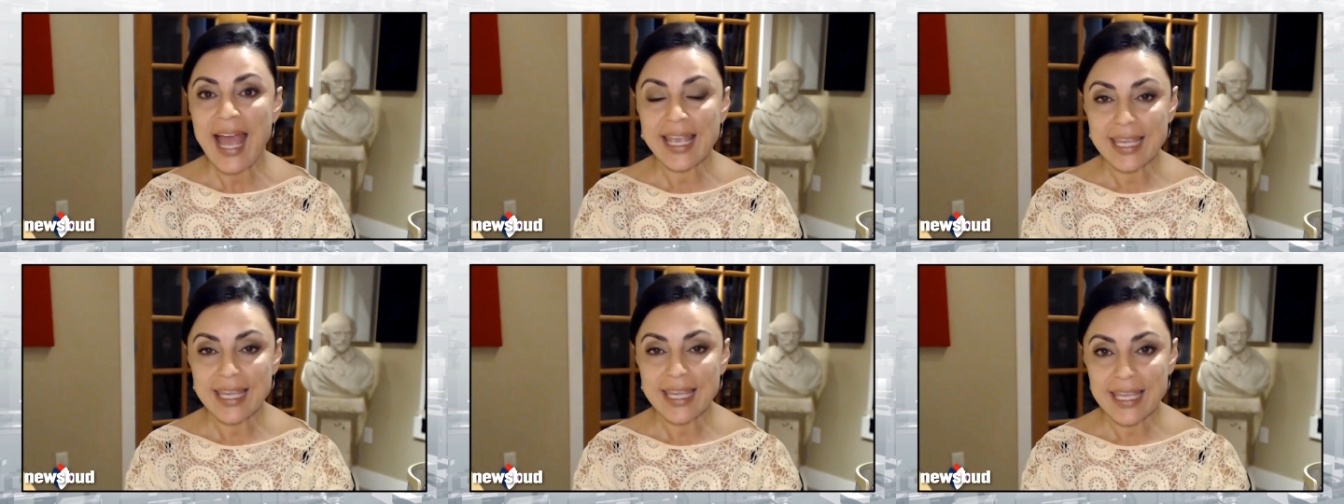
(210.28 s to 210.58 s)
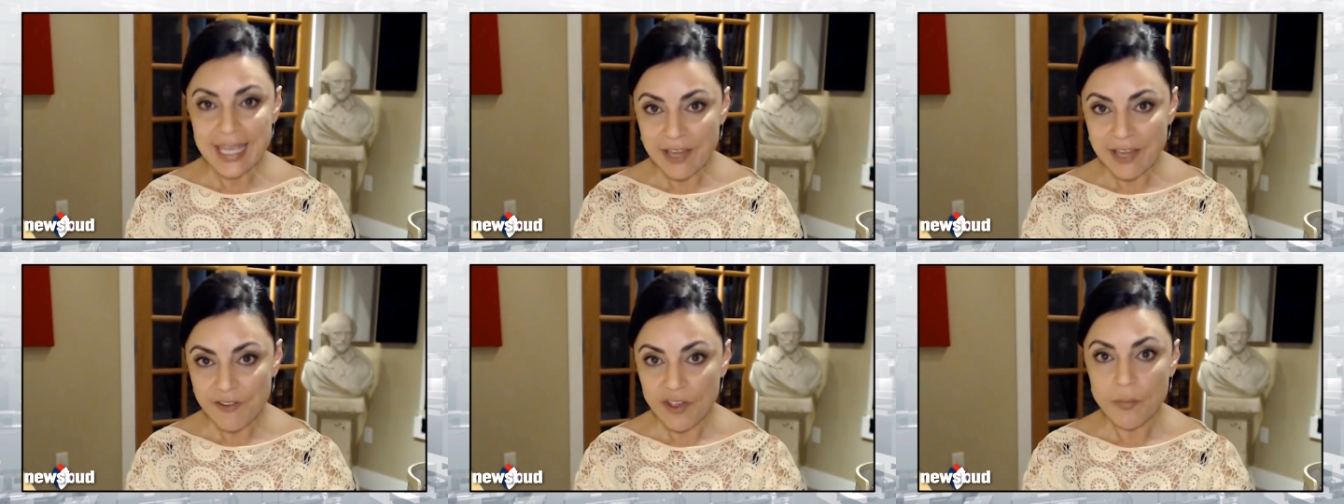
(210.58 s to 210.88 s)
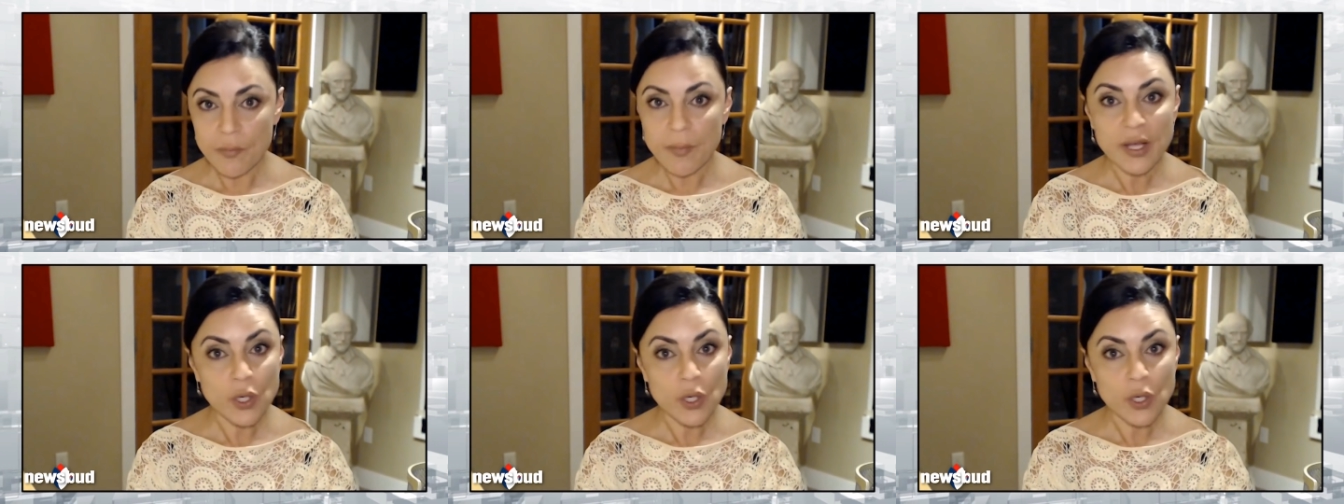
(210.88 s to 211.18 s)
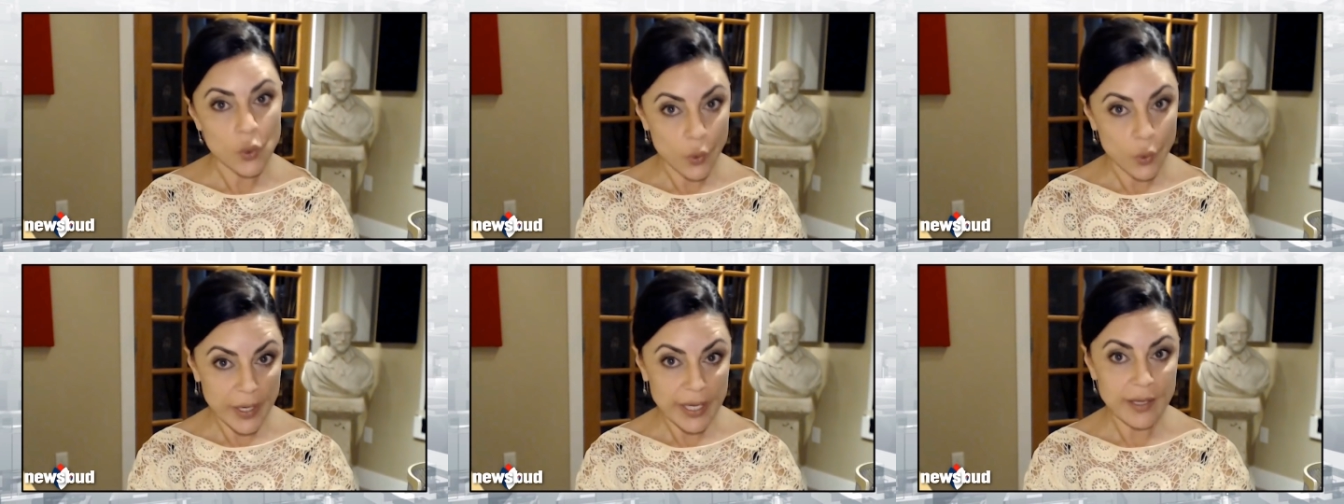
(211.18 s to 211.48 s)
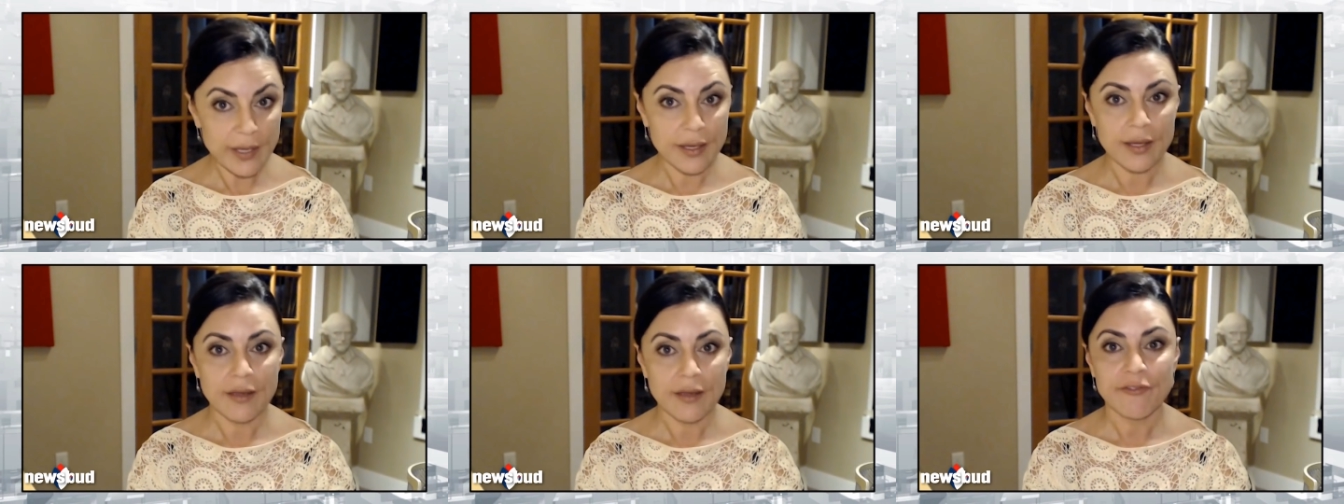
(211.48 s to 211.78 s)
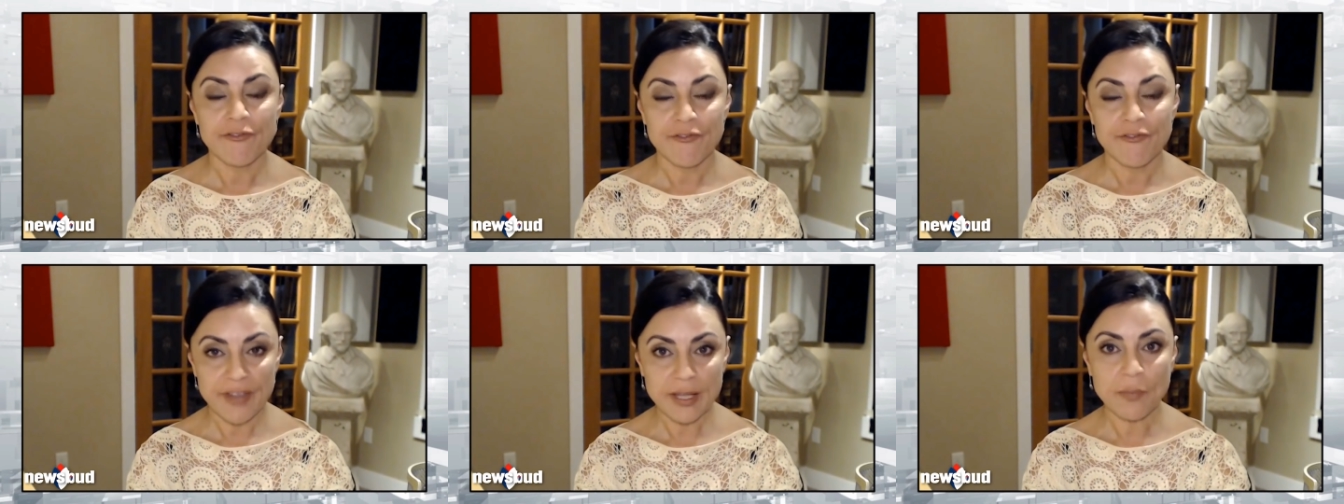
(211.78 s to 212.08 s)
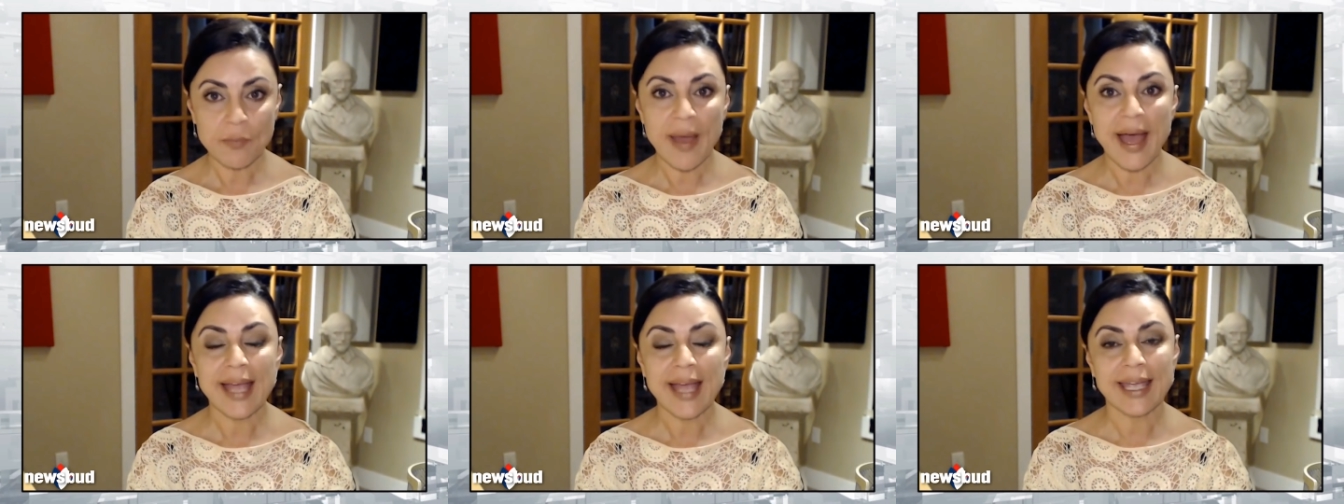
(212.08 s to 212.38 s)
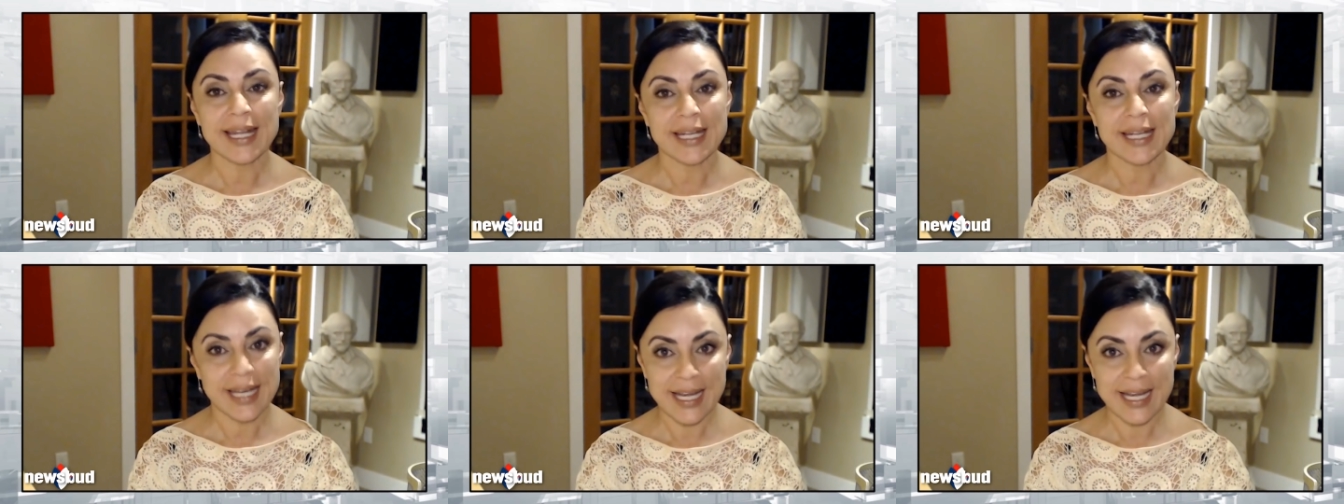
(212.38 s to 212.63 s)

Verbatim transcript: and give him a quick feedback